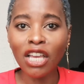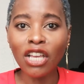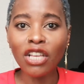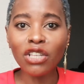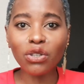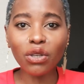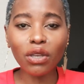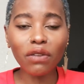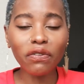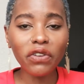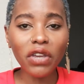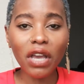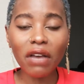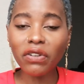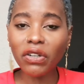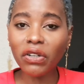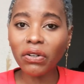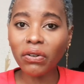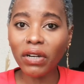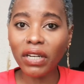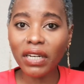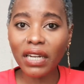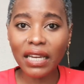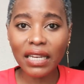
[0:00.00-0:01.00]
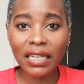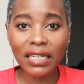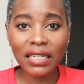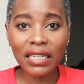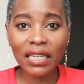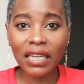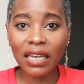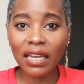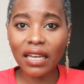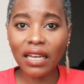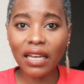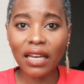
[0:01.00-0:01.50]
So if you have a great
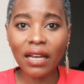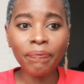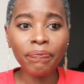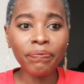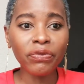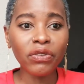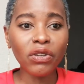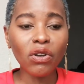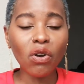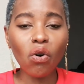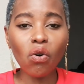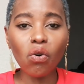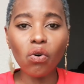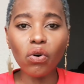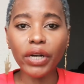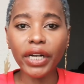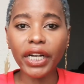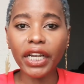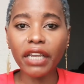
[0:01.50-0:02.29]
idea, or